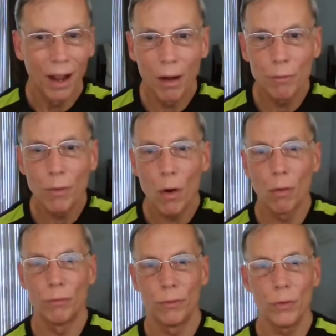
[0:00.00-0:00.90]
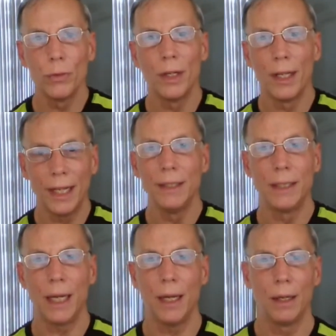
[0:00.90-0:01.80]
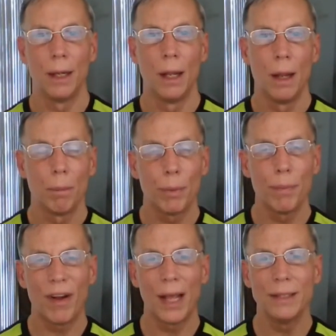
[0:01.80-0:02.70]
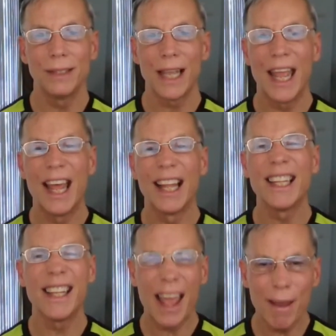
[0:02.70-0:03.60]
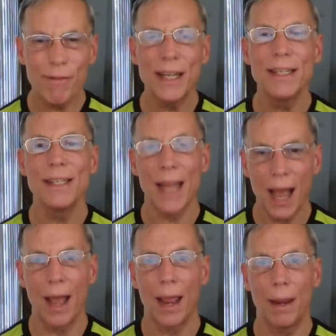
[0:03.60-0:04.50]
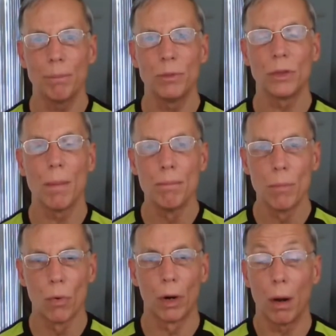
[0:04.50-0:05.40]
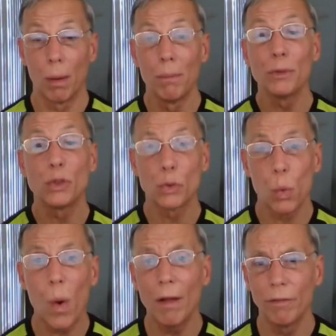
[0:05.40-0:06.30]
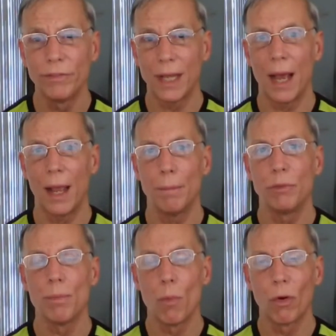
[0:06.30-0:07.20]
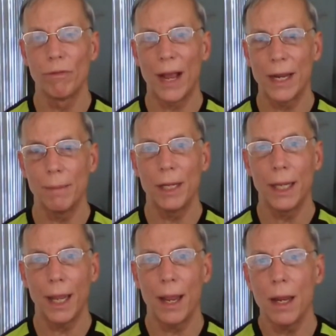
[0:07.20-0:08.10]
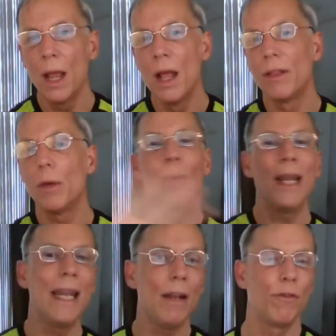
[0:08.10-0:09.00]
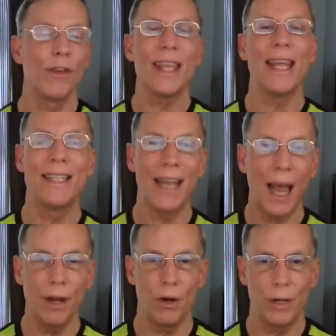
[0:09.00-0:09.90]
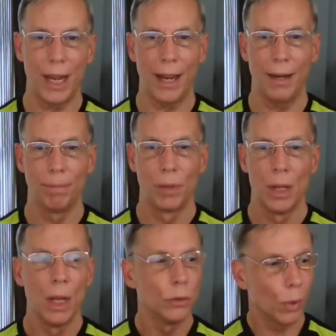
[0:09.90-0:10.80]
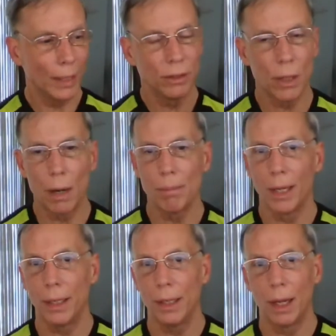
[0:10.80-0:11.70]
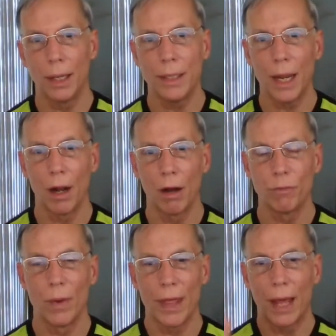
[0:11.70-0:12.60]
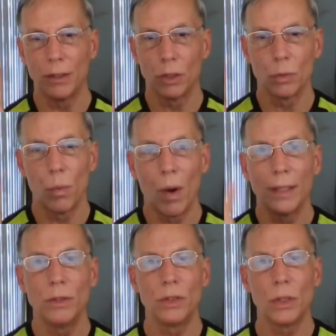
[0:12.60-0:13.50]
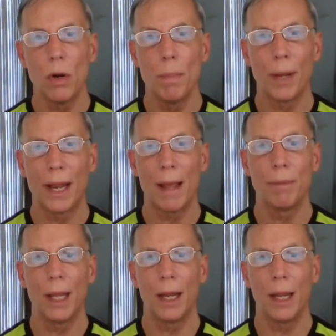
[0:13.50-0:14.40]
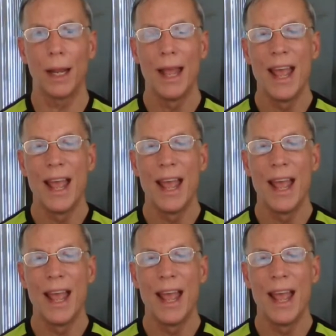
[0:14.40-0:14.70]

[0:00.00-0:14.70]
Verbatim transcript: of whole food lentine provides 11 times more, almost 12 times more vitamin K than we need for the entire day. So I start my uh, day off with that just one scoop, and I'm getting